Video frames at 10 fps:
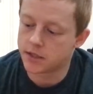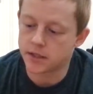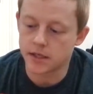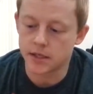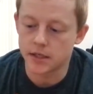
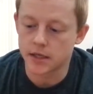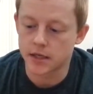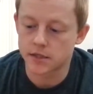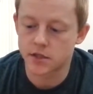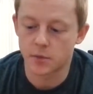
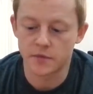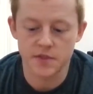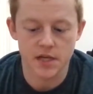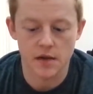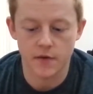The top of the
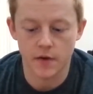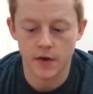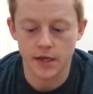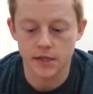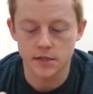servo
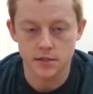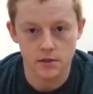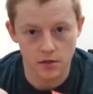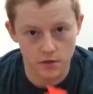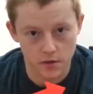is
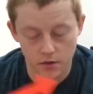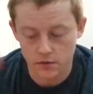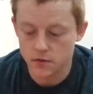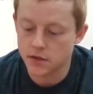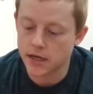glued on
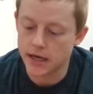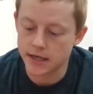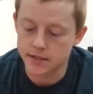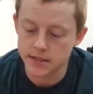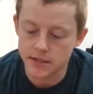
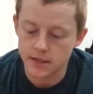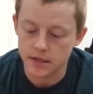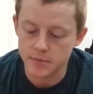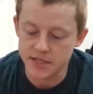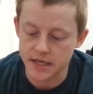and it
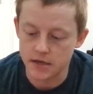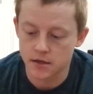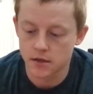clips in